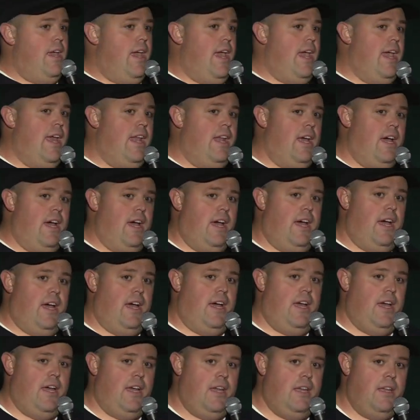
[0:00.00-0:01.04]
And,
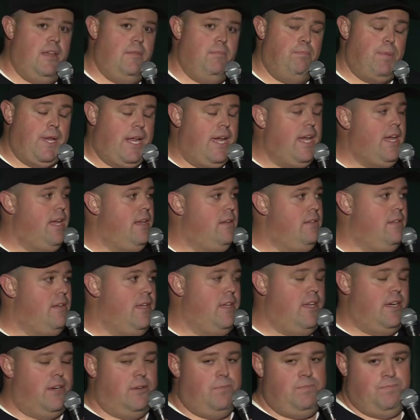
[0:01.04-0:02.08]
but I,
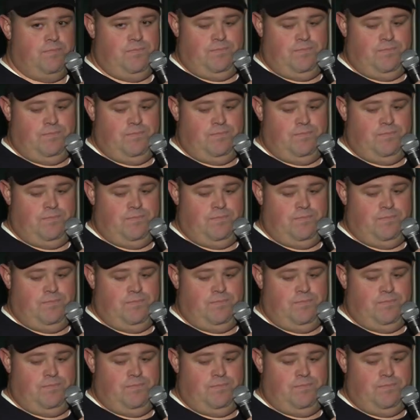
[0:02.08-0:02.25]
you know,